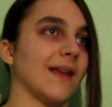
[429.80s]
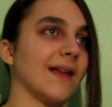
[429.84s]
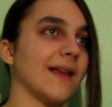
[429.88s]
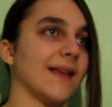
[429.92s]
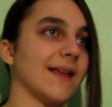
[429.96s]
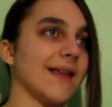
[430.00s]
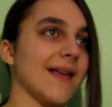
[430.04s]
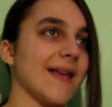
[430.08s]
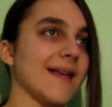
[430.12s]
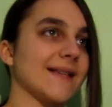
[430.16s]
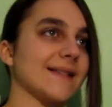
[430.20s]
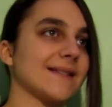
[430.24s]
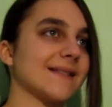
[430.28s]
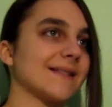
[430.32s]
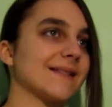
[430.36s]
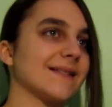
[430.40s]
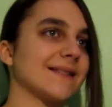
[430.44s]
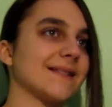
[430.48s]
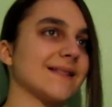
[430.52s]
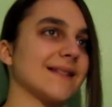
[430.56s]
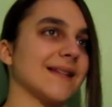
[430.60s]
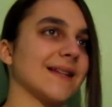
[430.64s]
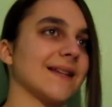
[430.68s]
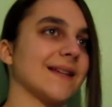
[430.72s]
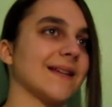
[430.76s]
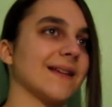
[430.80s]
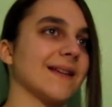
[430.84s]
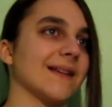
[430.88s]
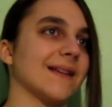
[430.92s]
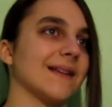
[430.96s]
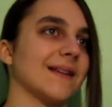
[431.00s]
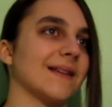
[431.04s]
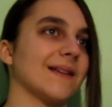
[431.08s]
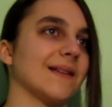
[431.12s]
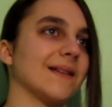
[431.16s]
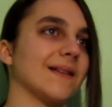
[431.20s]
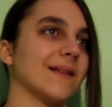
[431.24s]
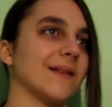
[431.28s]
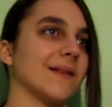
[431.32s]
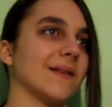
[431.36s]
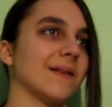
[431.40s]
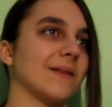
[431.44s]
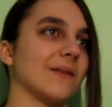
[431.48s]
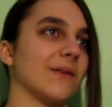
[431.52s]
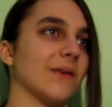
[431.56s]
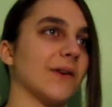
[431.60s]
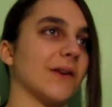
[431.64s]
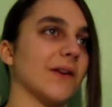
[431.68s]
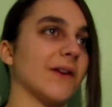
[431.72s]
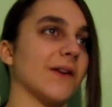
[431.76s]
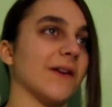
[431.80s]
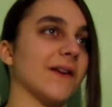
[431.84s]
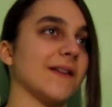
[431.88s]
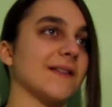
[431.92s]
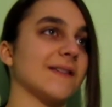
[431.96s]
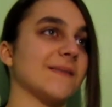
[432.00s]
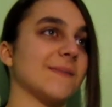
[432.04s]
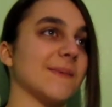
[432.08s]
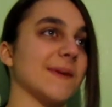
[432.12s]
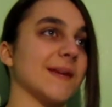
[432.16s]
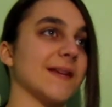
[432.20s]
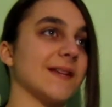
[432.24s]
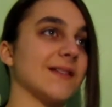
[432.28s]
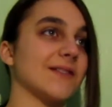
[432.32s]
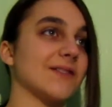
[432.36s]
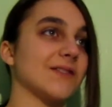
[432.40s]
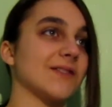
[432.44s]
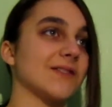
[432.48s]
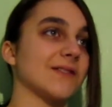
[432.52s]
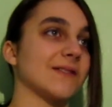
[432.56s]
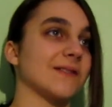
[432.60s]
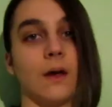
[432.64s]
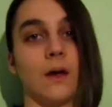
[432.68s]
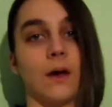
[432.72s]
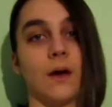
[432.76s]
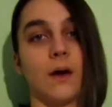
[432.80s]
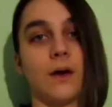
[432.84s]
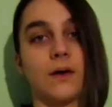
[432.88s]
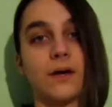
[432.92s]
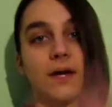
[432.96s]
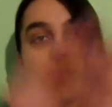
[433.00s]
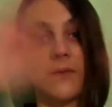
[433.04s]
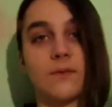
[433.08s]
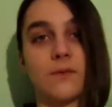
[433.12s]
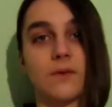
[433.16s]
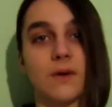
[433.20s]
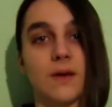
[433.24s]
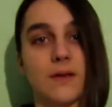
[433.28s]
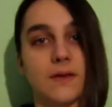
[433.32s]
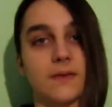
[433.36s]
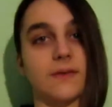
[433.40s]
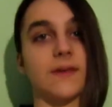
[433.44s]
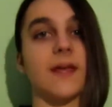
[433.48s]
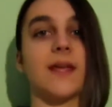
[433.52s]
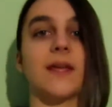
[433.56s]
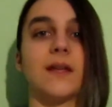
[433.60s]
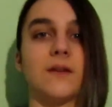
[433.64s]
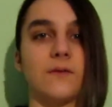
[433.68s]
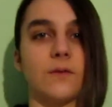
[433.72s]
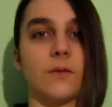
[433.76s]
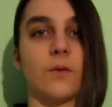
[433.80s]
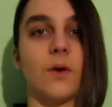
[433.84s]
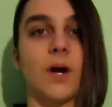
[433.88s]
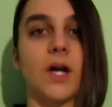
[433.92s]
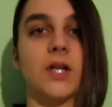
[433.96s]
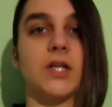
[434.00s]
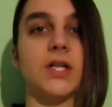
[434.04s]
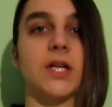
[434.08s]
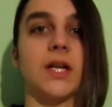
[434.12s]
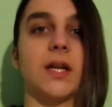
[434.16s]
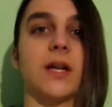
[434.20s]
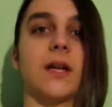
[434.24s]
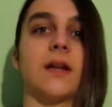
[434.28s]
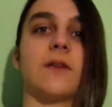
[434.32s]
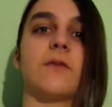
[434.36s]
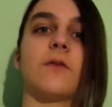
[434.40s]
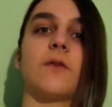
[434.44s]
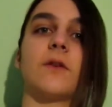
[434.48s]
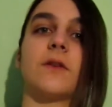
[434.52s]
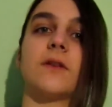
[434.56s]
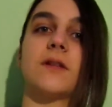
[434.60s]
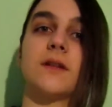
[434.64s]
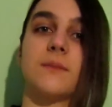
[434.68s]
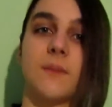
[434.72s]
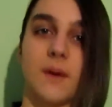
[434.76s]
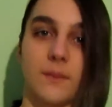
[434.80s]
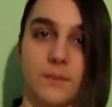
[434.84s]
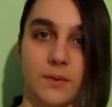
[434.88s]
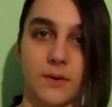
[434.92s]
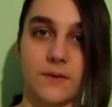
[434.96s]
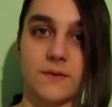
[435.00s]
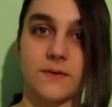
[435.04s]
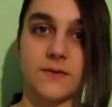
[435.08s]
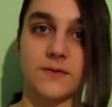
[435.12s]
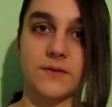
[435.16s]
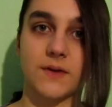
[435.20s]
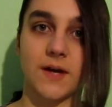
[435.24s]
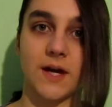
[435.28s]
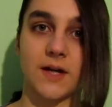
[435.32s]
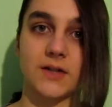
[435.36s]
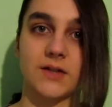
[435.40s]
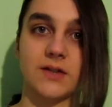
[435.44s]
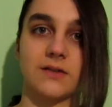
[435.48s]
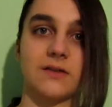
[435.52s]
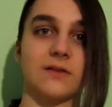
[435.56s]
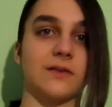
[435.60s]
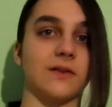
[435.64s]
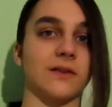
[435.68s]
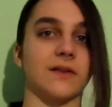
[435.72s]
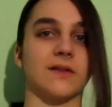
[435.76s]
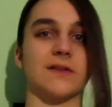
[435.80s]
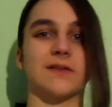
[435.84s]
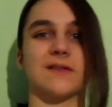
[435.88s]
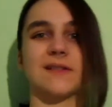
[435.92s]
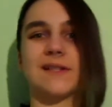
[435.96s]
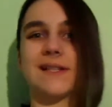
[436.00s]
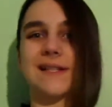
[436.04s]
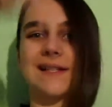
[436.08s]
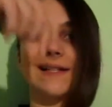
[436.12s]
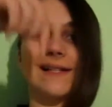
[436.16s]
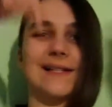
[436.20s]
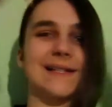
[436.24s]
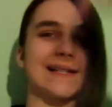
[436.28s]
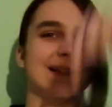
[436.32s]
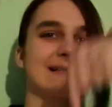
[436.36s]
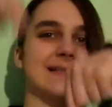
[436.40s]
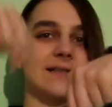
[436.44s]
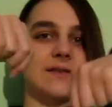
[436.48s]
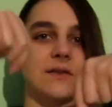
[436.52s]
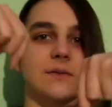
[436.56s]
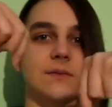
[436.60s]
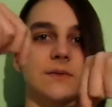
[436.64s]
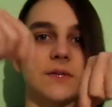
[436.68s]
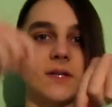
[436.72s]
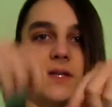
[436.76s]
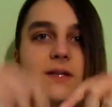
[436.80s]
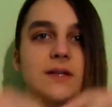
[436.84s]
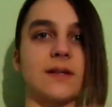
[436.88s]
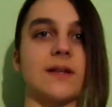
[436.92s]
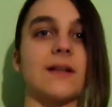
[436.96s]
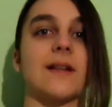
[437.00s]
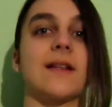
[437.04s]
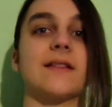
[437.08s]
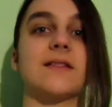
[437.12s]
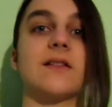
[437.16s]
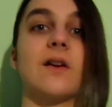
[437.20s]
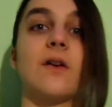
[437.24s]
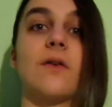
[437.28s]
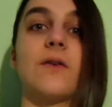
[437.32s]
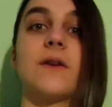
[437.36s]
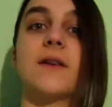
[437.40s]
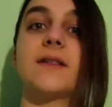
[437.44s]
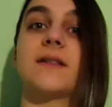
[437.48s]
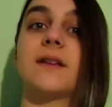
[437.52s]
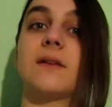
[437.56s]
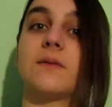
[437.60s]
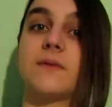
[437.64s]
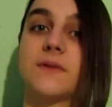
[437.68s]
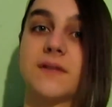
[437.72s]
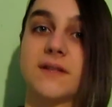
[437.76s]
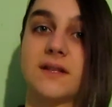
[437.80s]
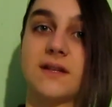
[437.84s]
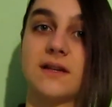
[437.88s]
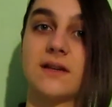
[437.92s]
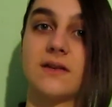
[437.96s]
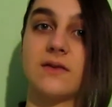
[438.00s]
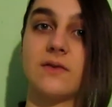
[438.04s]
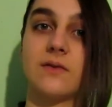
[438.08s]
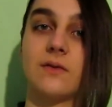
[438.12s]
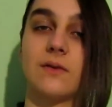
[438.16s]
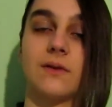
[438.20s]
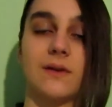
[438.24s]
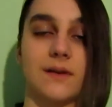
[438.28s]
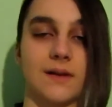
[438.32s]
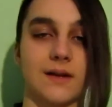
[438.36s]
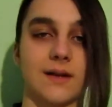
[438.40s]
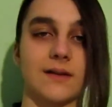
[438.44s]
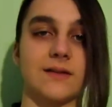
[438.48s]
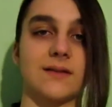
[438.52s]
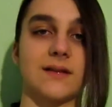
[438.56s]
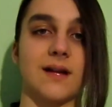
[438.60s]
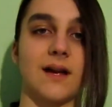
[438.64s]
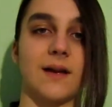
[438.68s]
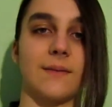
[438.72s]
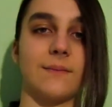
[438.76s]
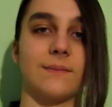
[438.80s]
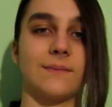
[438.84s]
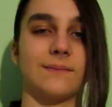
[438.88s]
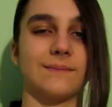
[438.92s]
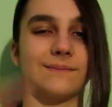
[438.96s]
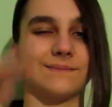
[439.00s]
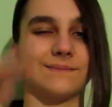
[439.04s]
Yes. What a great speech. Okay, everyone, thank you for watching. And if you want to see my previous reaction, all you have to do is click the link in the description. And as always, I will see you next time.